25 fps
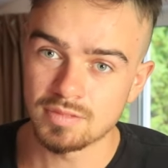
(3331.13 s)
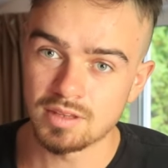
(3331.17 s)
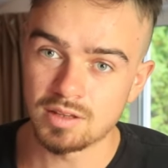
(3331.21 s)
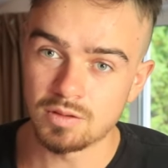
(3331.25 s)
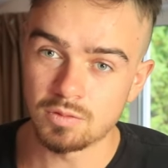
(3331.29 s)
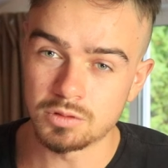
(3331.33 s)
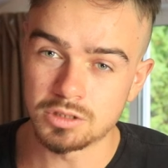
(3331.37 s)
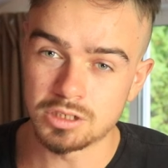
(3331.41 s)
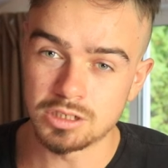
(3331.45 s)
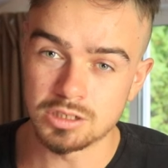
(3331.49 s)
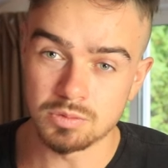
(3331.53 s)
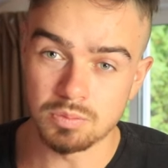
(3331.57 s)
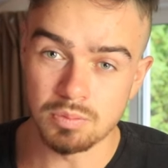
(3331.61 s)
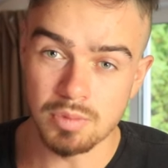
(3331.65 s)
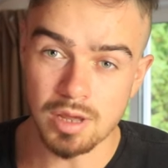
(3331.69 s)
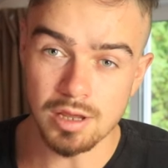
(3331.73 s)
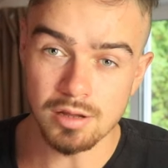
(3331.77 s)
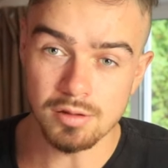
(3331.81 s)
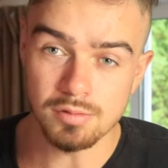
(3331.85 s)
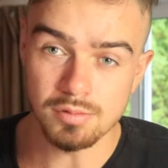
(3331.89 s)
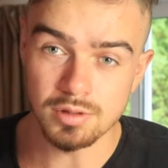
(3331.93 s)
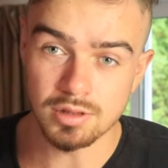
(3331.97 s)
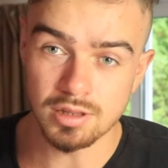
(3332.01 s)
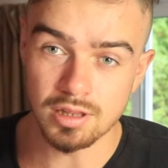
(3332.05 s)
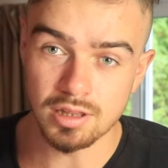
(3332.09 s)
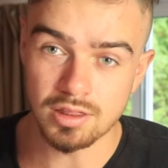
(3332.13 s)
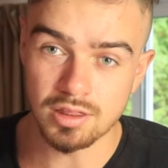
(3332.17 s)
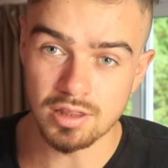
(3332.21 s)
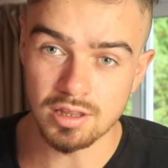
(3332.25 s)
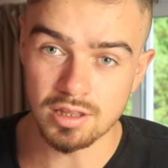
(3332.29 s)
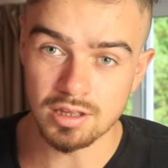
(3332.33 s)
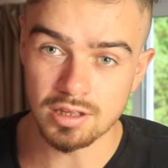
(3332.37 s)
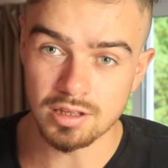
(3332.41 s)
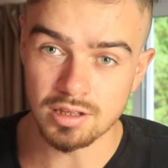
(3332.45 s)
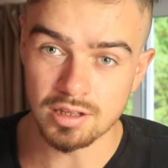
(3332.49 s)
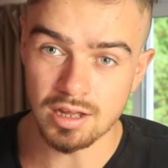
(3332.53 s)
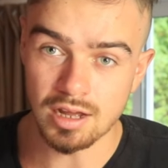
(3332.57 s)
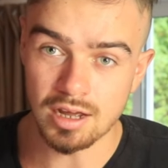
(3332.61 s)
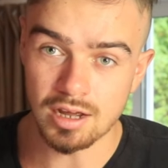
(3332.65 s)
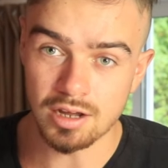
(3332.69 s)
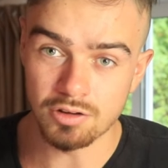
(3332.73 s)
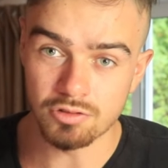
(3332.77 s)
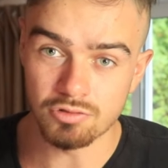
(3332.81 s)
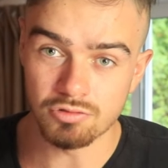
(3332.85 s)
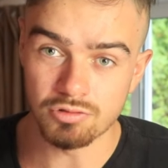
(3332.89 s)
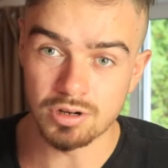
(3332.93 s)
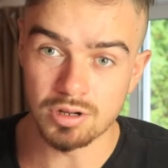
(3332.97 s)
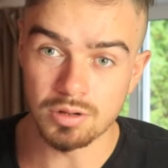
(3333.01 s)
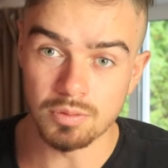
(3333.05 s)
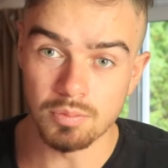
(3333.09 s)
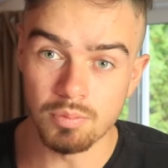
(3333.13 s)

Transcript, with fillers: which is maybe the thing I agree